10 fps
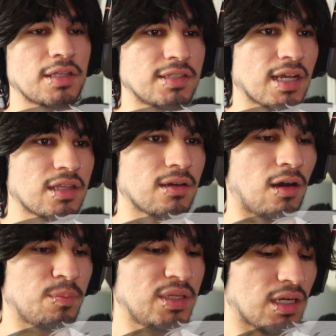eat together,
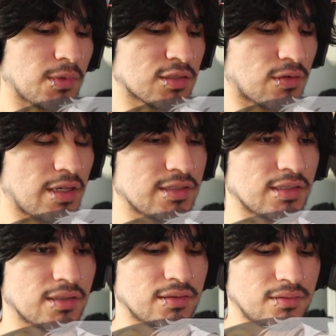all beat up. That's
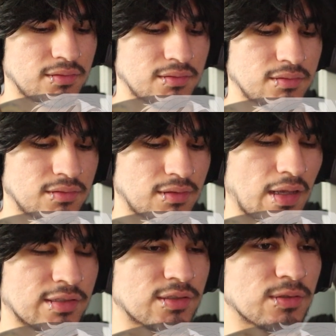crazy.
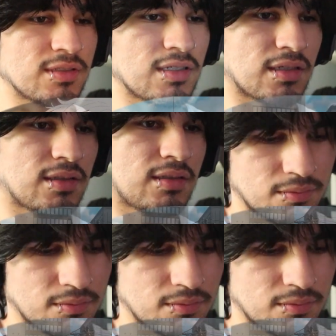That's so sick.